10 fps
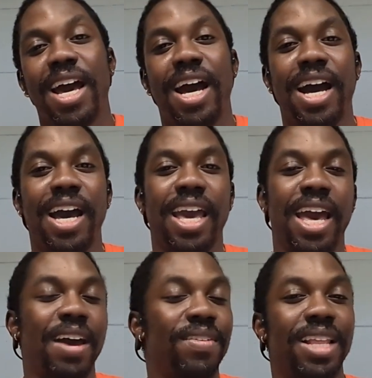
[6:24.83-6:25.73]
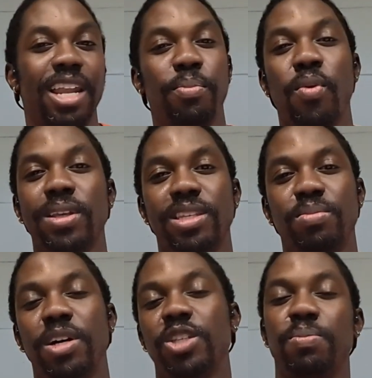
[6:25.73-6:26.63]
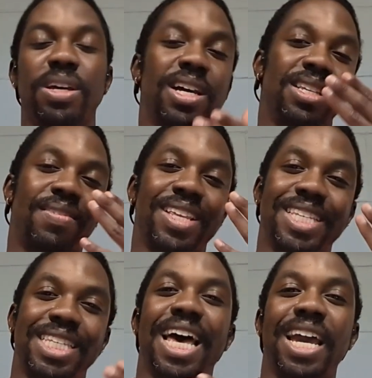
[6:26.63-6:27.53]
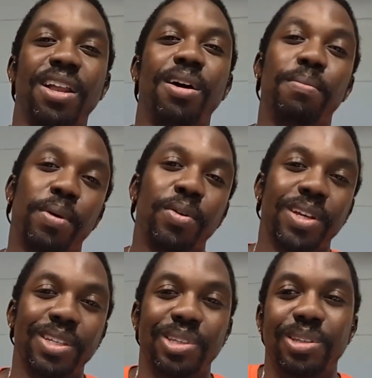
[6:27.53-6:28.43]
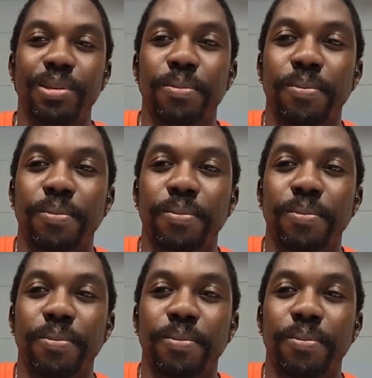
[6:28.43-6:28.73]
I have a lot of points this month, because of the sign-on bonus.